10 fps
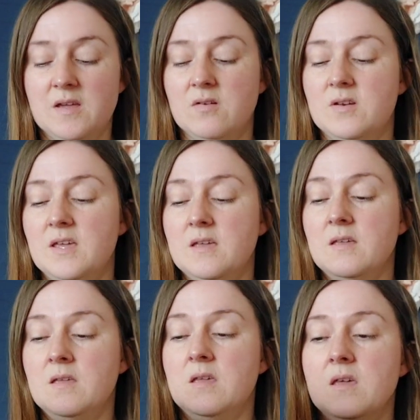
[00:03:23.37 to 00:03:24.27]
neck on it,
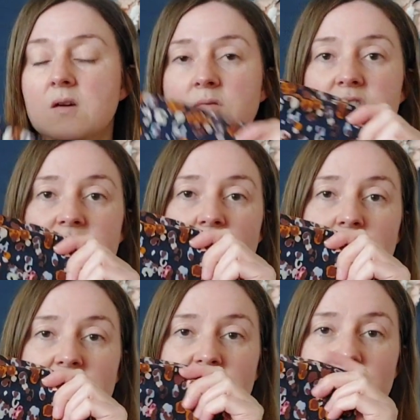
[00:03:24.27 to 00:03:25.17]
which I've
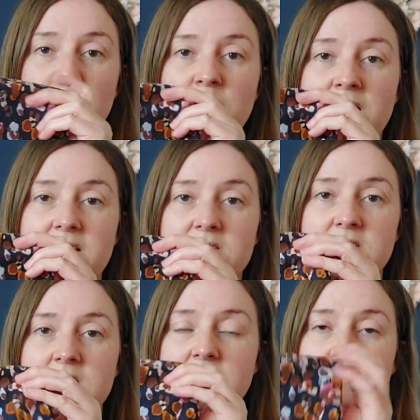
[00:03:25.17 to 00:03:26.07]
not made for a while.
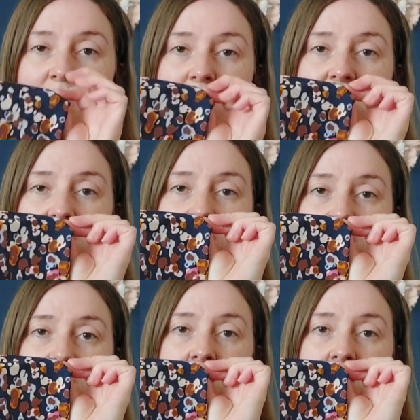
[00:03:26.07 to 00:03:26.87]
So I think I might make